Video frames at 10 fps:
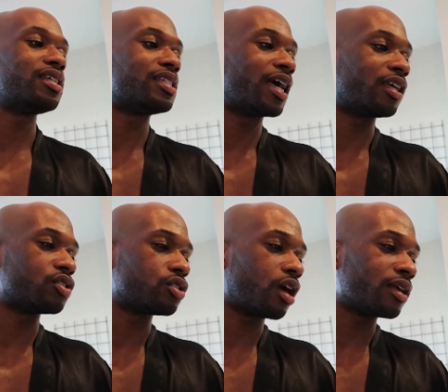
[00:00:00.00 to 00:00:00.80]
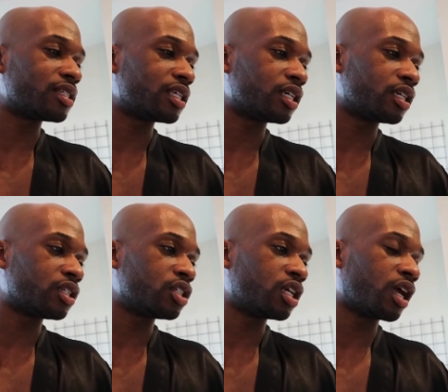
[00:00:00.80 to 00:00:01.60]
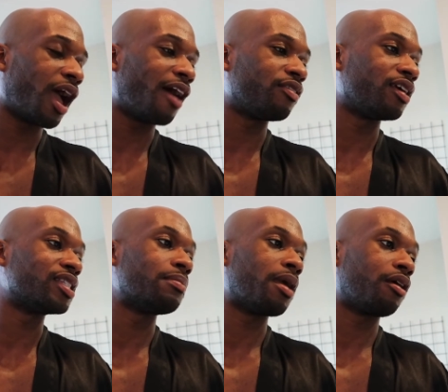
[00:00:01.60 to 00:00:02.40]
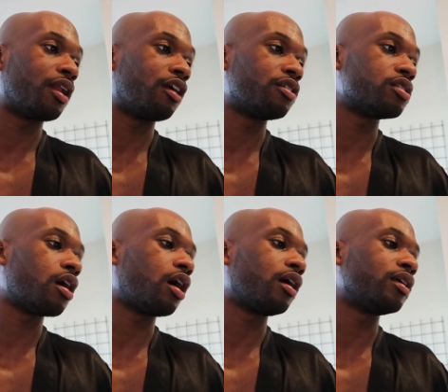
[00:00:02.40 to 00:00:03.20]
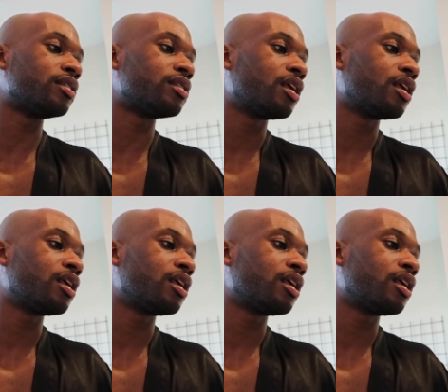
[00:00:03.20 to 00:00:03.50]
Italian sausage. I have to get some marinara sauce.